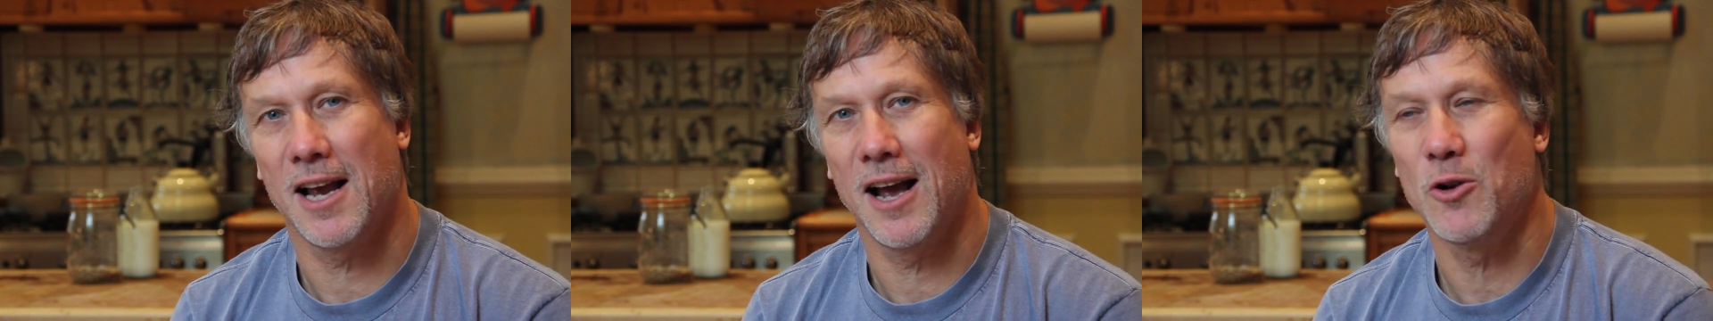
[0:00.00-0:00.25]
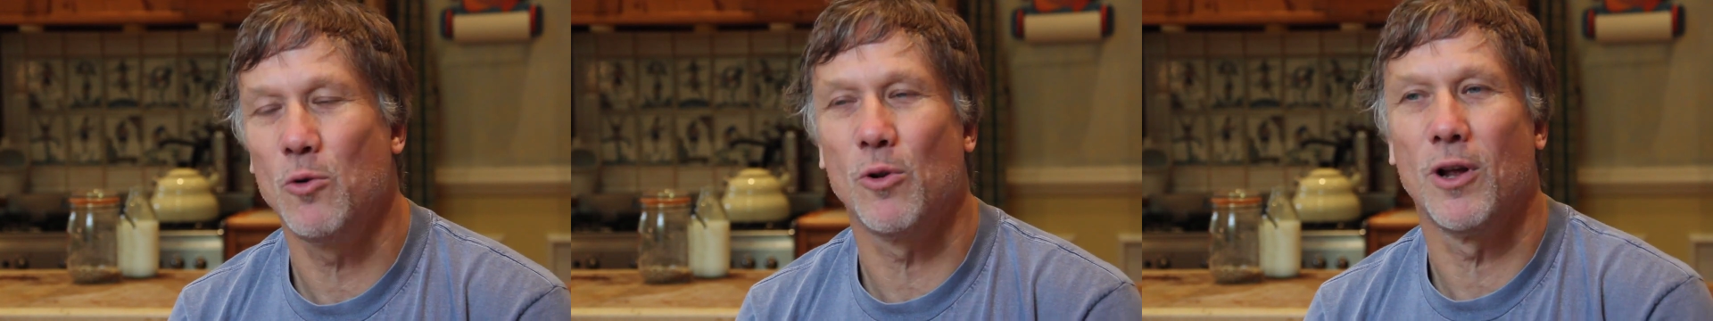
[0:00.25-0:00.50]
I
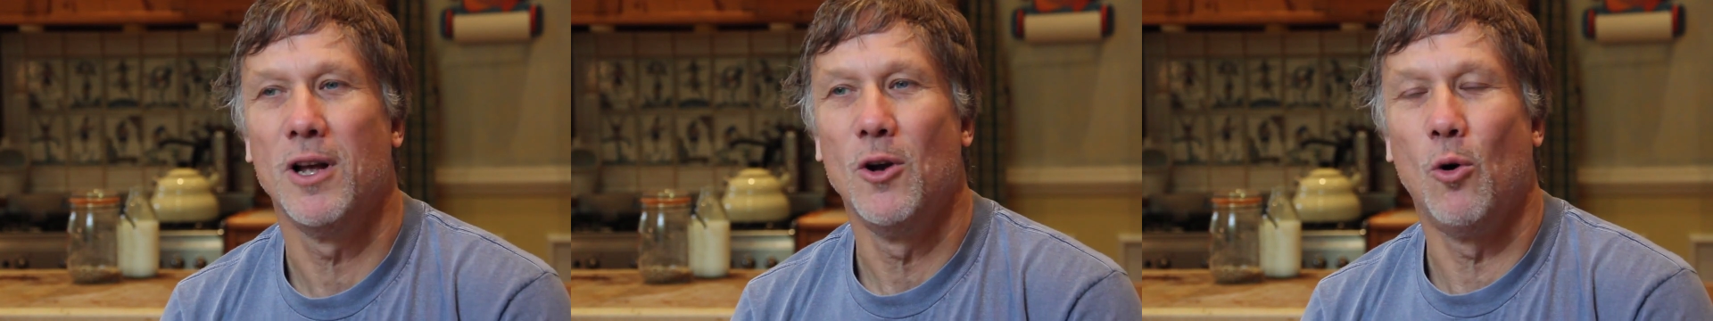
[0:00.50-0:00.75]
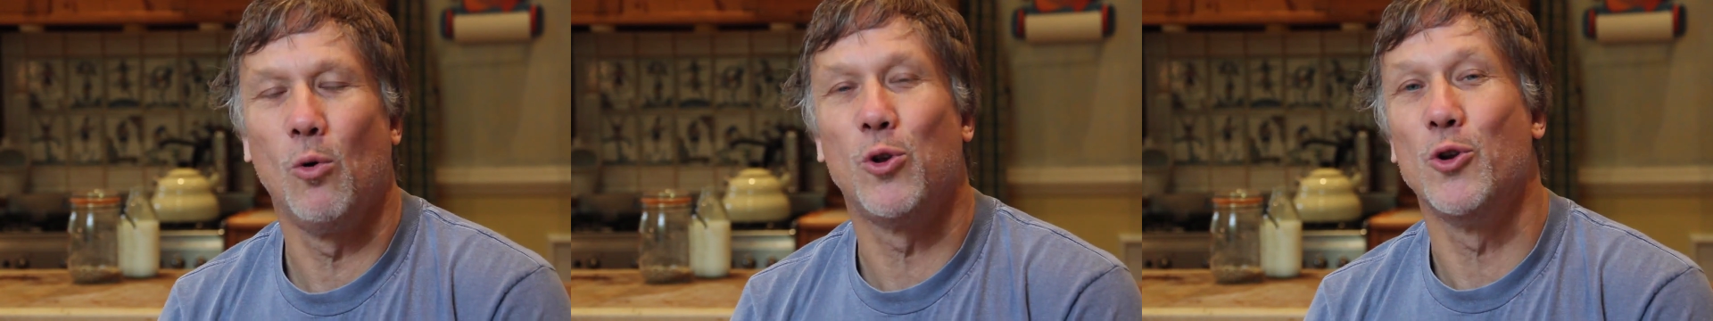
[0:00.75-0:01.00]
knew
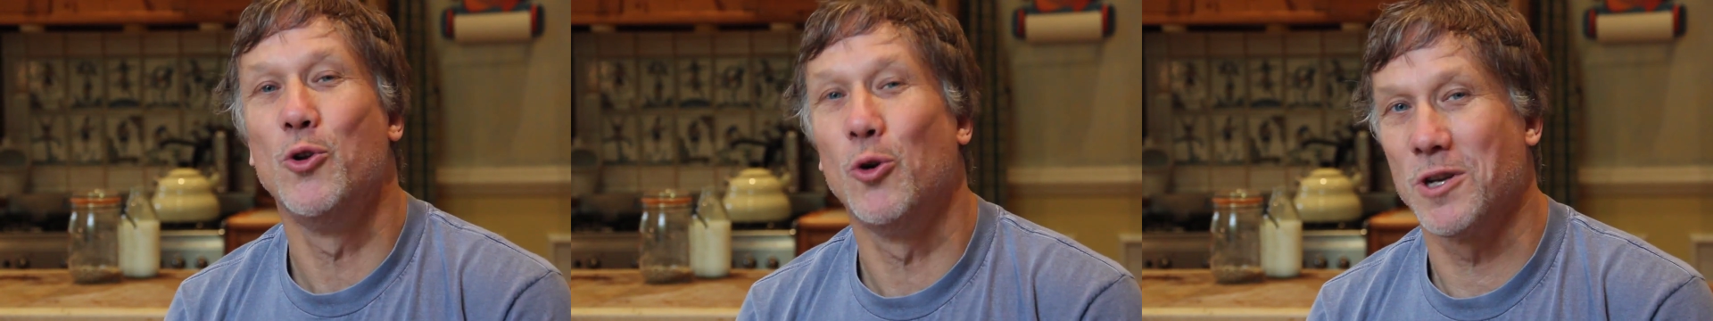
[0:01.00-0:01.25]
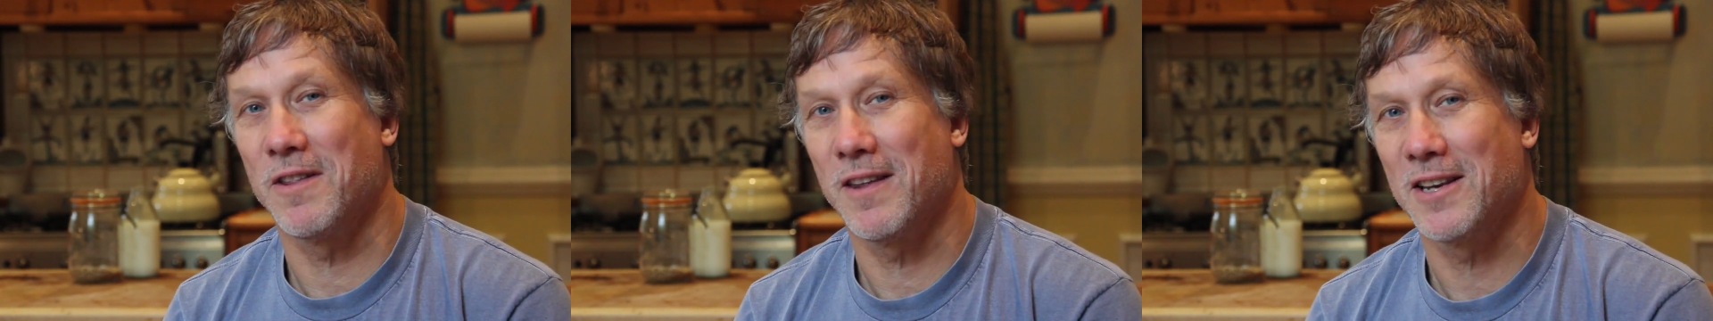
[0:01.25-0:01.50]
all the
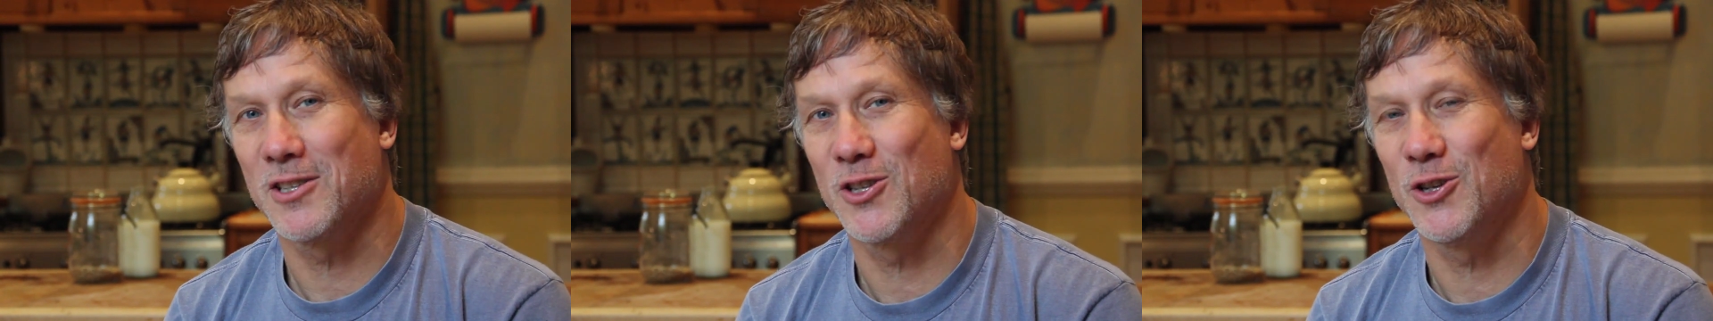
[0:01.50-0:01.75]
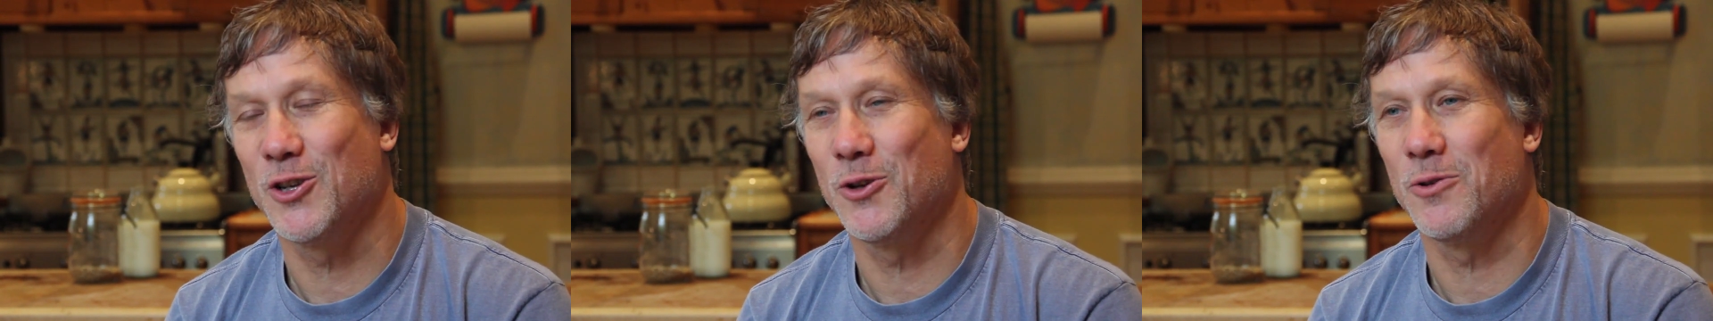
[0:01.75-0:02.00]
naughty things
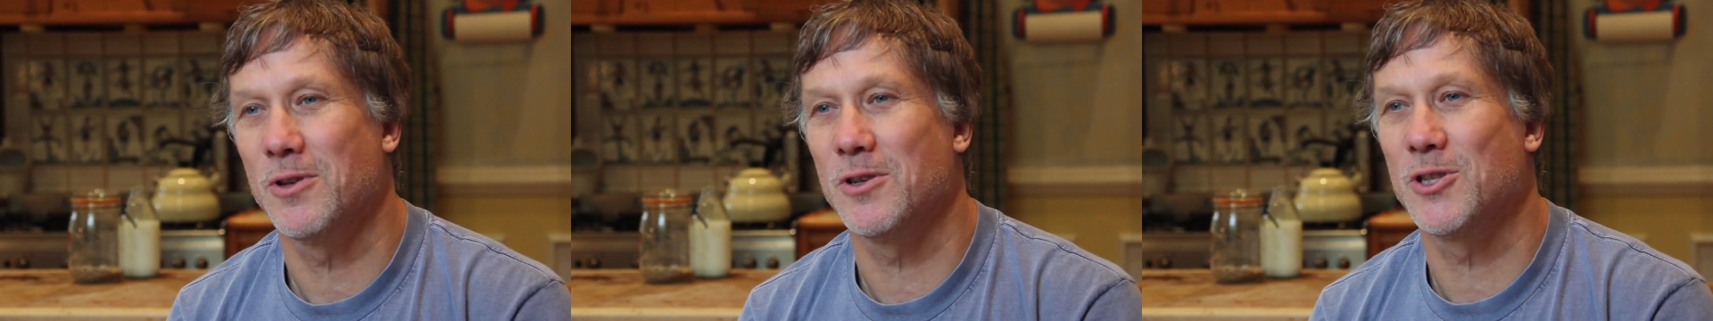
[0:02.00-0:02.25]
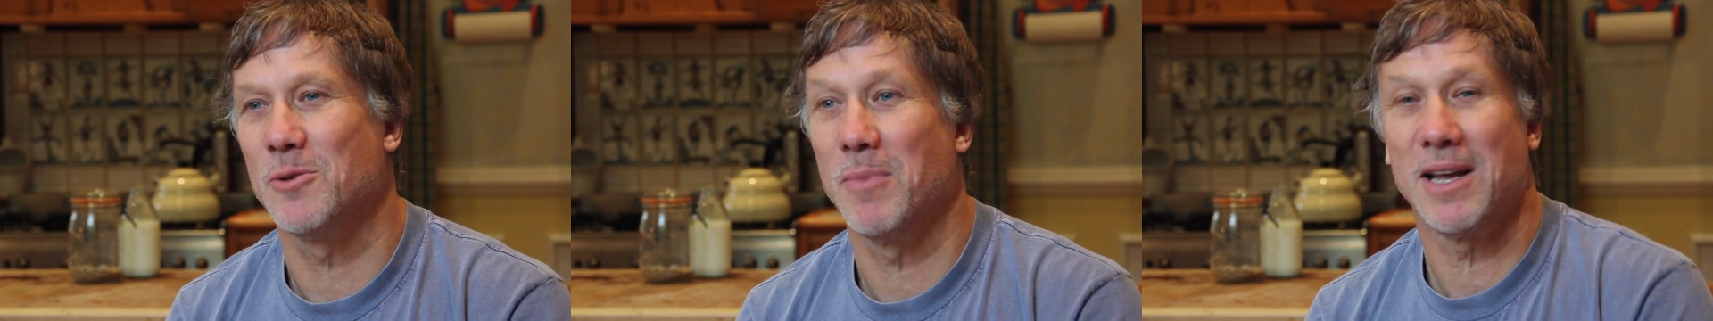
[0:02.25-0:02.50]
to do
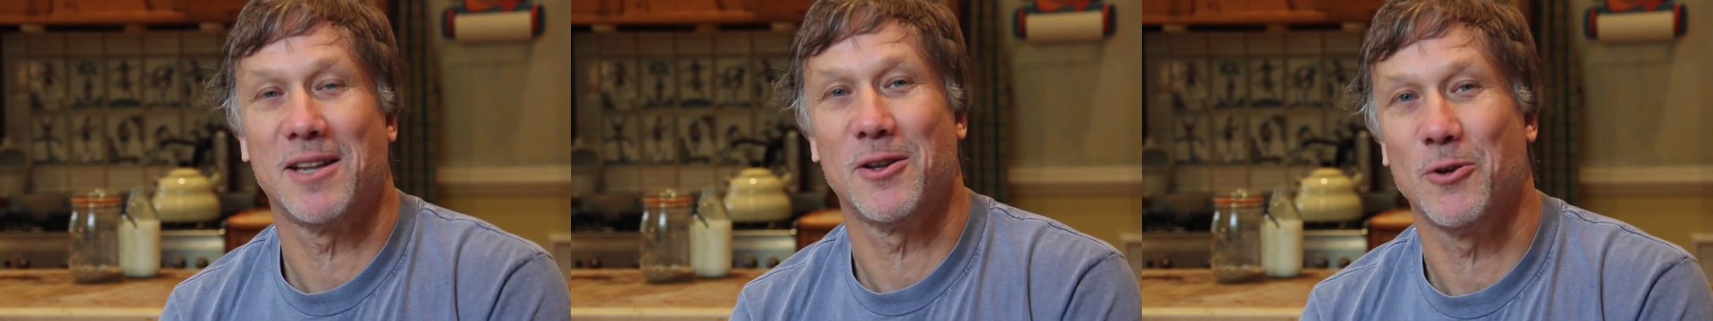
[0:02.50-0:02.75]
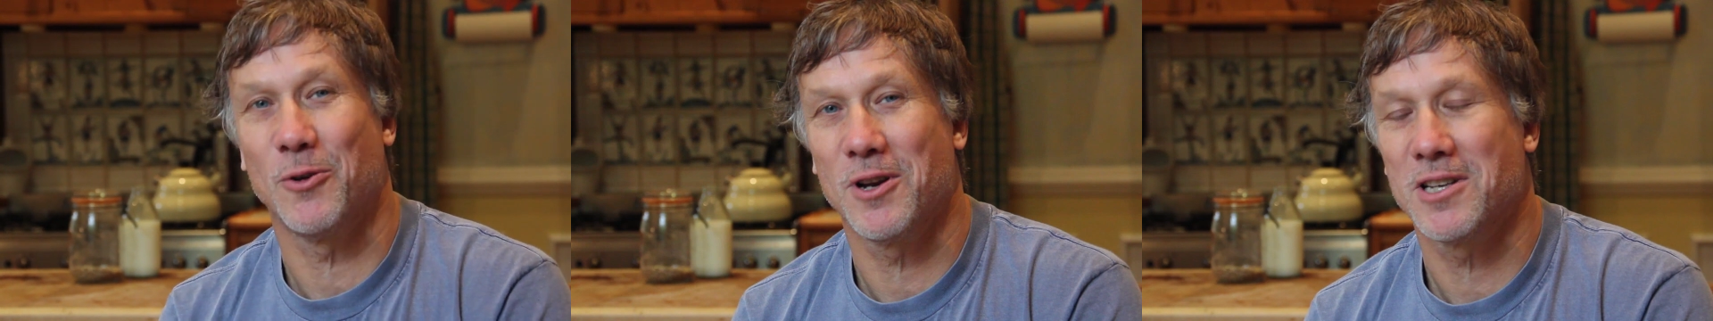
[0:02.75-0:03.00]
to make
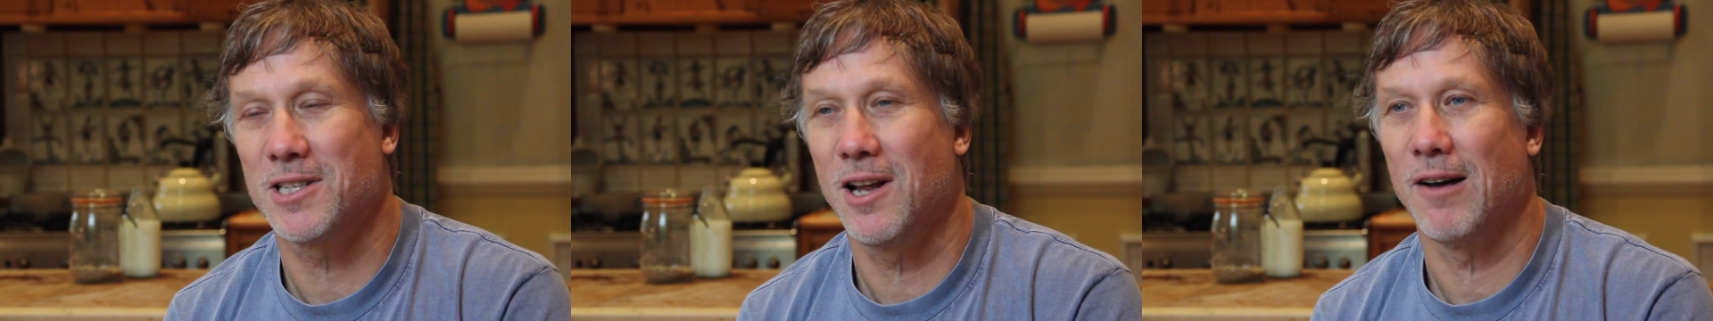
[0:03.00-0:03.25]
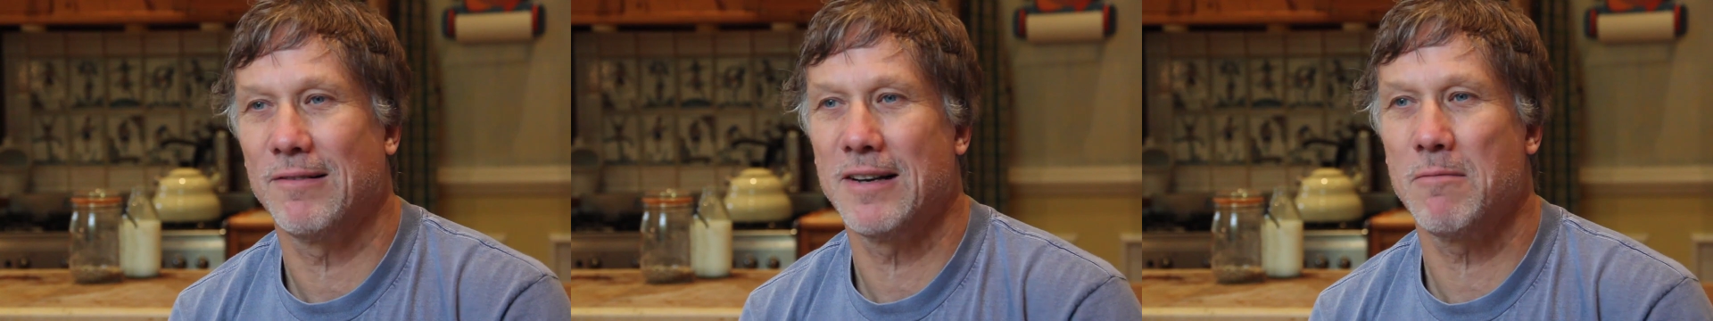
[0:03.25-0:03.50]
the audience laugh.